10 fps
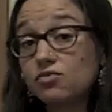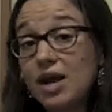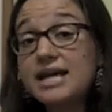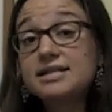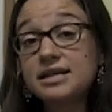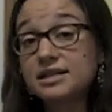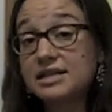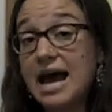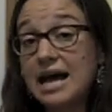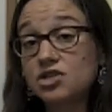raising the
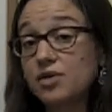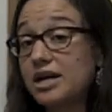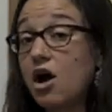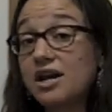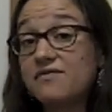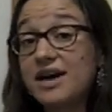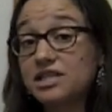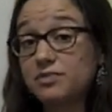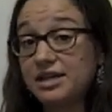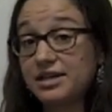tax rate on
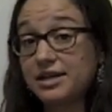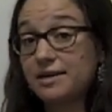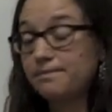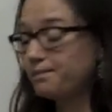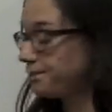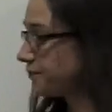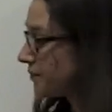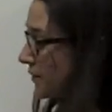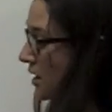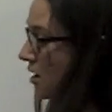investment income.
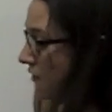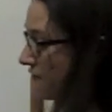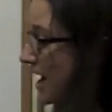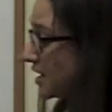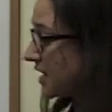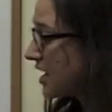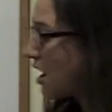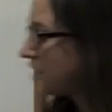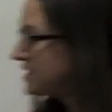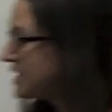Finally, on